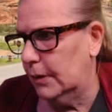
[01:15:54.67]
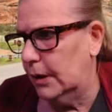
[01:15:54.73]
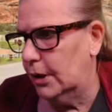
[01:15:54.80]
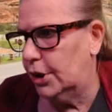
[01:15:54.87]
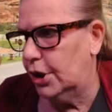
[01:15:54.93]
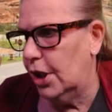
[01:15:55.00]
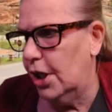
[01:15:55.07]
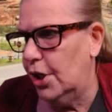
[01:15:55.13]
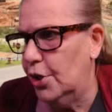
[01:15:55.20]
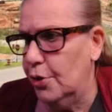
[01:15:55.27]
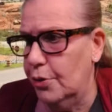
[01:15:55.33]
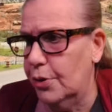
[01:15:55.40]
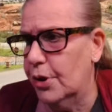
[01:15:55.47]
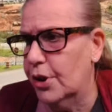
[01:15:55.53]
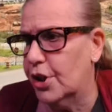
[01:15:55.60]
She
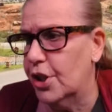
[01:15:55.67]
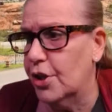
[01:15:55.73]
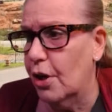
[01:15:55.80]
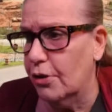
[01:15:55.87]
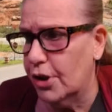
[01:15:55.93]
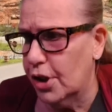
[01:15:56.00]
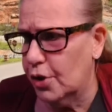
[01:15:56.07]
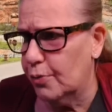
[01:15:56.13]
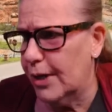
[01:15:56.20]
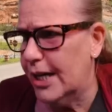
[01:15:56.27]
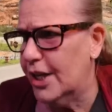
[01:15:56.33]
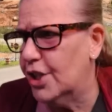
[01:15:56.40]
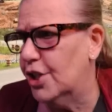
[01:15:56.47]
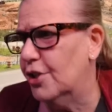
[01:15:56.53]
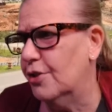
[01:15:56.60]
you she knows it's raining.
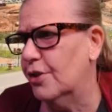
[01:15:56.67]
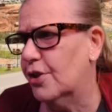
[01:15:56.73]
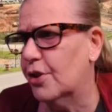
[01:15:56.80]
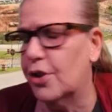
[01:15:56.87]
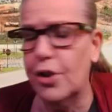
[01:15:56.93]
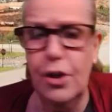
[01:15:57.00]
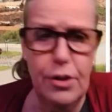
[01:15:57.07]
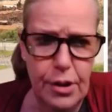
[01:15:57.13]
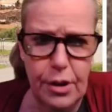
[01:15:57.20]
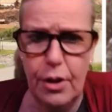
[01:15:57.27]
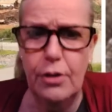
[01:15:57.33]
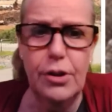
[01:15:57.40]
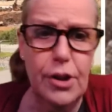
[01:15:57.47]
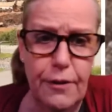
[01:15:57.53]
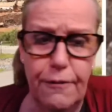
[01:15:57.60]
She she turns
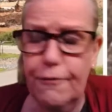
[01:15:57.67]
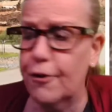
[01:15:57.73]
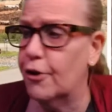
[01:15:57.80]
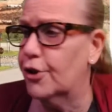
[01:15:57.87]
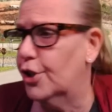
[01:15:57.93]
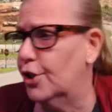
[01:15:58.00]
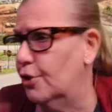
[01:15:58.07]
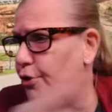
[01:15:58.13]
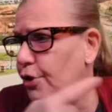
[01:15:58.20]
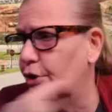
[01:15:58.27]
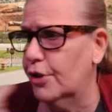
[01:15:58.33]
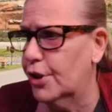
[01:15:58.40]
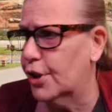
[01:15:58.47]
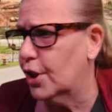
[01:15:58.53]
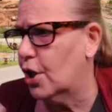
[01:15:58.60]
goes into first. She U
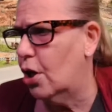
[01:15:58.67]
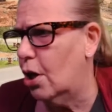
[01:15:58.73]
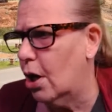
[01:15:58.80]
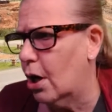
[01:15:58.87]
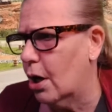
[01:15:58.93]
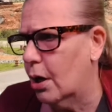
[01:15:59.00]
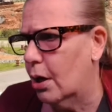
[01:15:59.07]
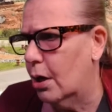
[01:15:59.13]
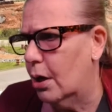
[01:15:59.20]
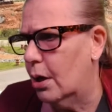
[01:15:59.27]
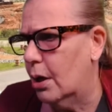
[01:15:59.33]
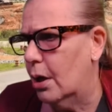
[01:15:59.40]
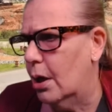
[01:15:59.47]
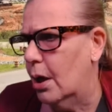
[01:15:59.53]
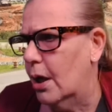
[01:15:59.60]
turns the car.
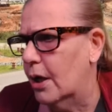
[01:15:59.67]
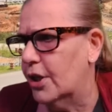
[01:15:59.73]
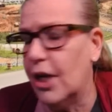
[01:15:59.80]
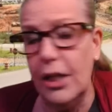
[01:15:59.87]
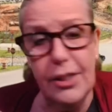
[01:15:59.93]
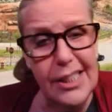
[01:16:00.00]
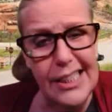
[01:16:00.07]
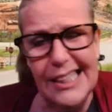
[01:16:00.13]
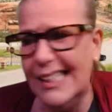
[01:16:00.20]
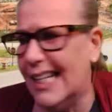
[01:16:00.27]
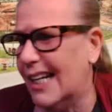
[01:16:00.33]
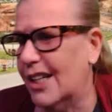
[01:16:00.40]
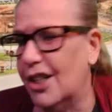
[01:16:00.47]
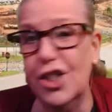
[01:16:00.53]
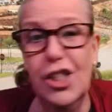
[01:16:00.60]
She goes into
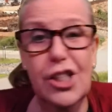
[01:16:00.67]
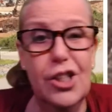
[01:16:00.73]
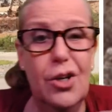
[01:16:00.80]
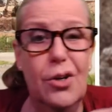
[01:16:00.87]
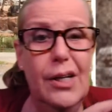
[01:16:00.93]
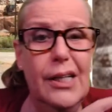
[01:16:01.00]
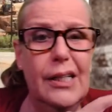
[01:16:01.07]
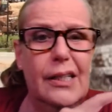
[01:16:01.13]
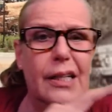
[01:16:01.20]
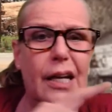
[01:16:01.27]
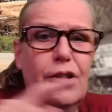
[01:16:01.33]
second. She's going now.